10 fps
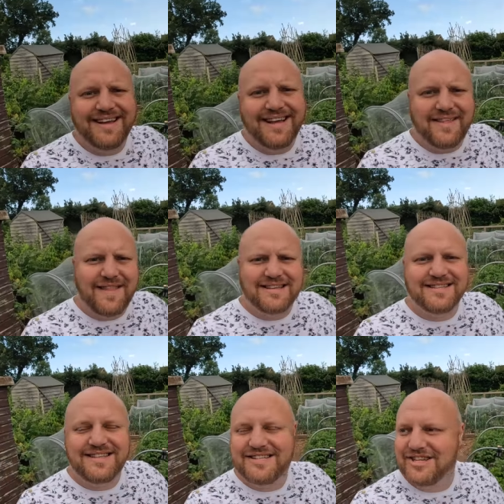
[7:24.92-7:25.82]
And that's
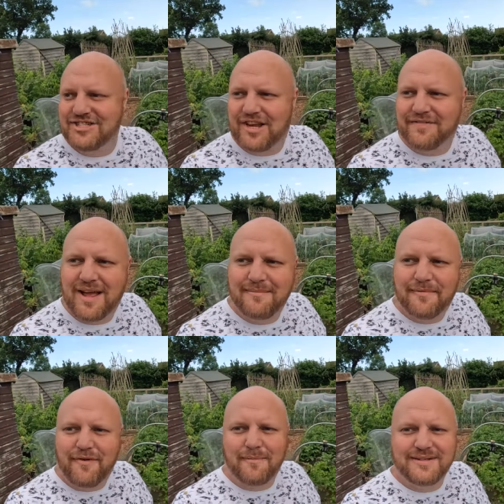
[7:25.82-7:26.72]
the decision I've come
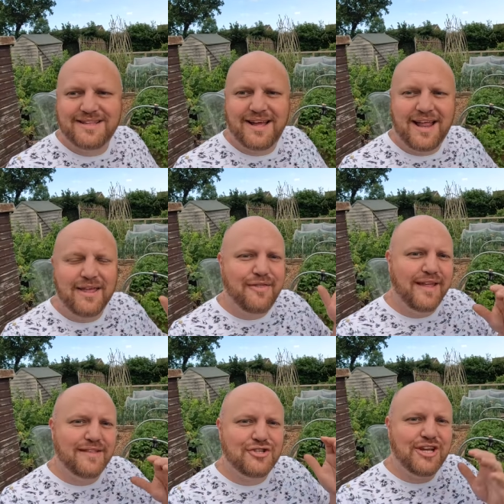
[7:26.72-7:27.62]
from, is that I
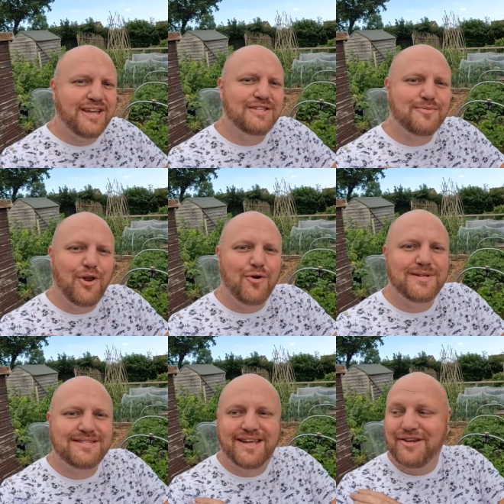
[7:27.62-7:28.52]
think the chickens will
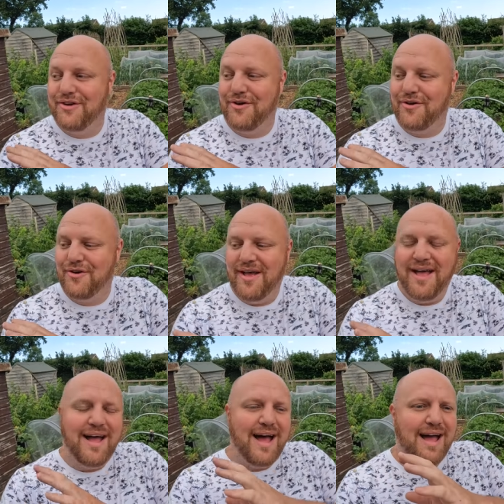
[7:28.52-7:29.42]
always stay here,
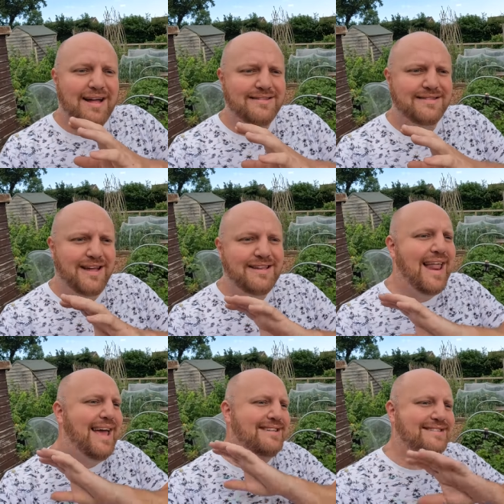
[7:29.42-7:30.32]
and
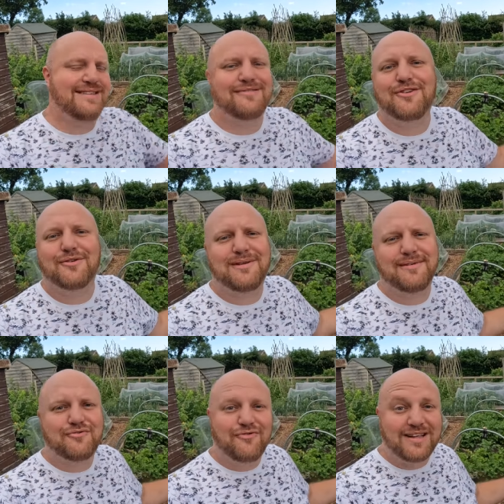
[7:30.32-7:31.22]
unless, you know,
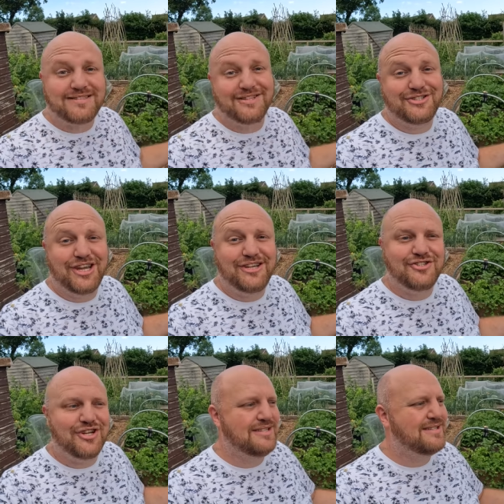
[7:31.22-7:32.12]
something drastic
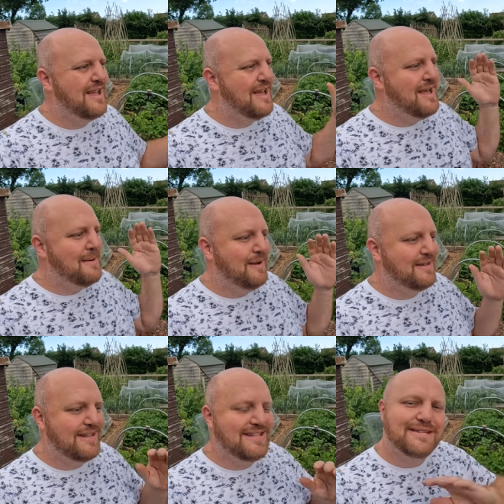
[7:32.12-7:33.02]
changes,
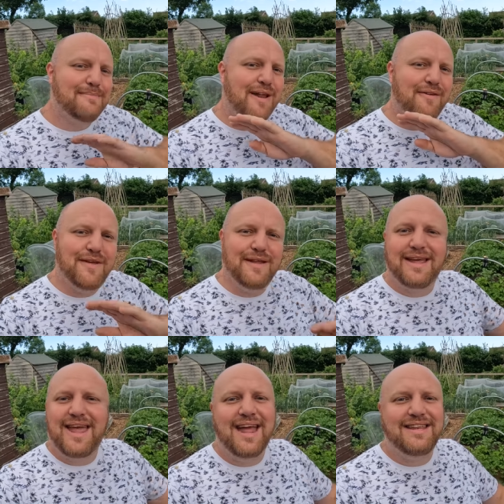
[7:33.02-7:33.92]
but it doesn't matter if they
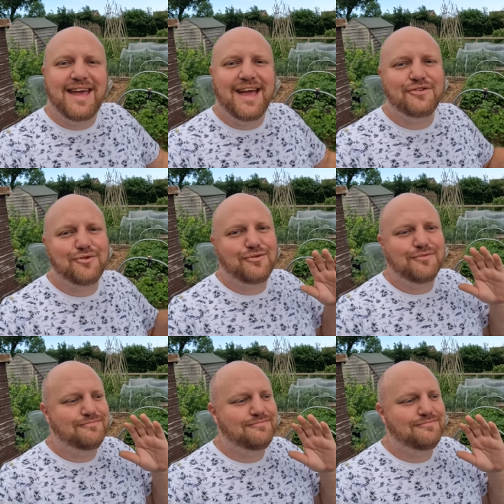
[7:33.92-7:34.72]
lay any eggs or